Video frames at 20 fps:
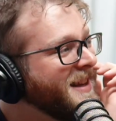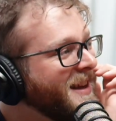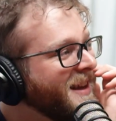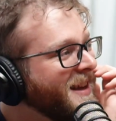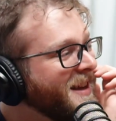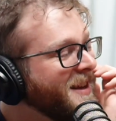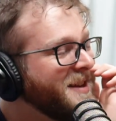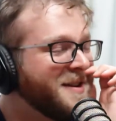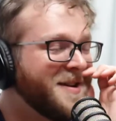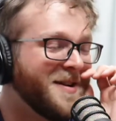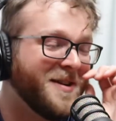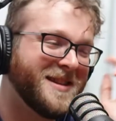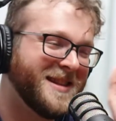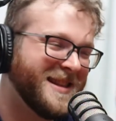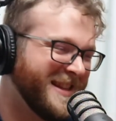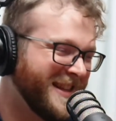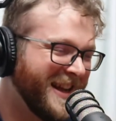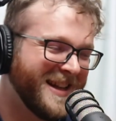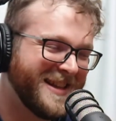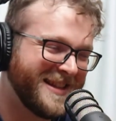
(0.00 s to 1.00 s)
No, it's
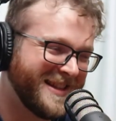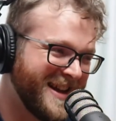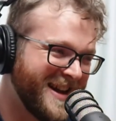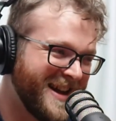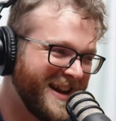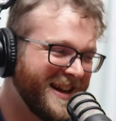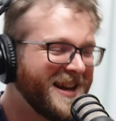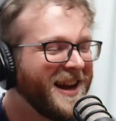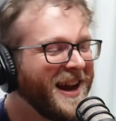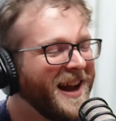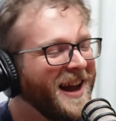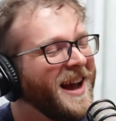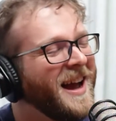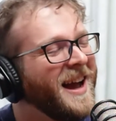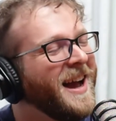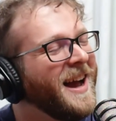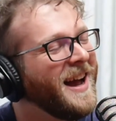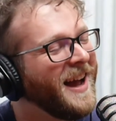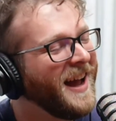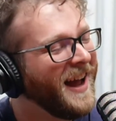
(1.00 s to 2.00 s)
not.
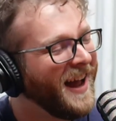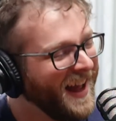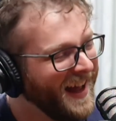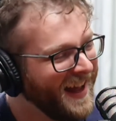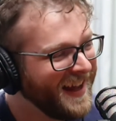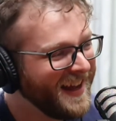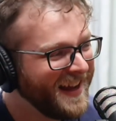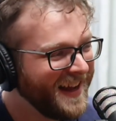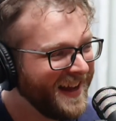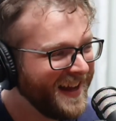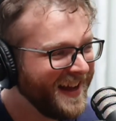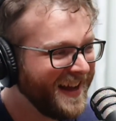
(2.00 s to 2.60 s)
You got to rent